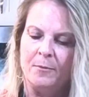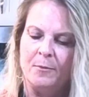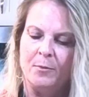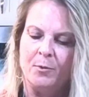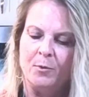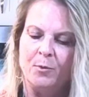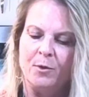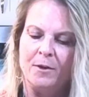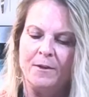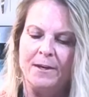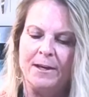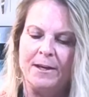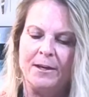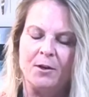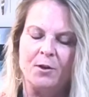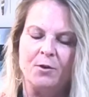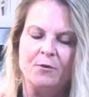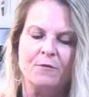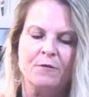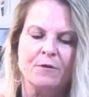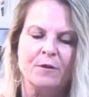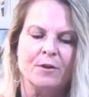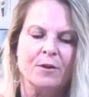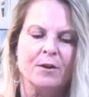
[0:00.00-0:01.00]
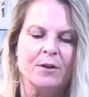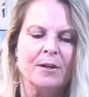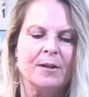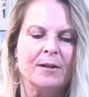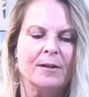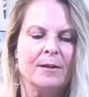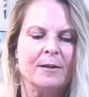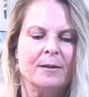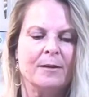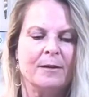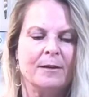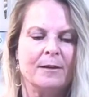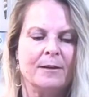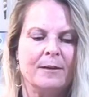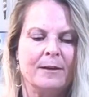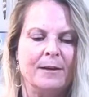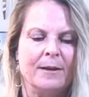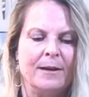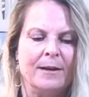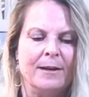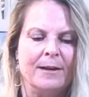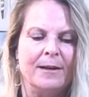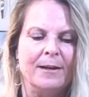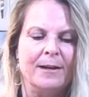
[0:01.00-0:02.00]
pour that over
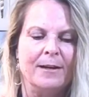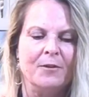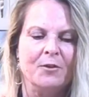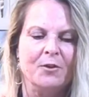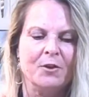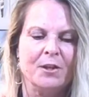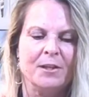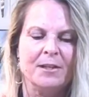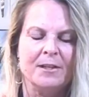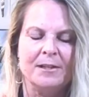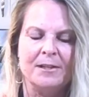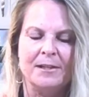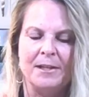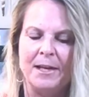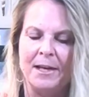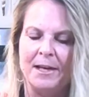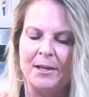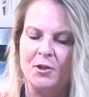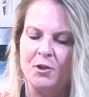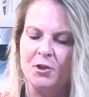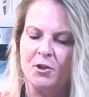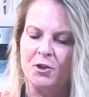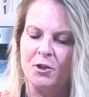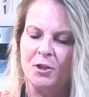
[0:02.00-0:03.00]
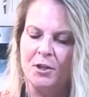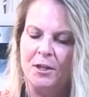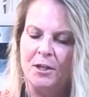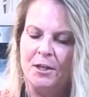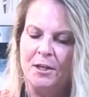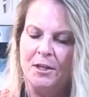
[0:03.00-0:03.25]
another container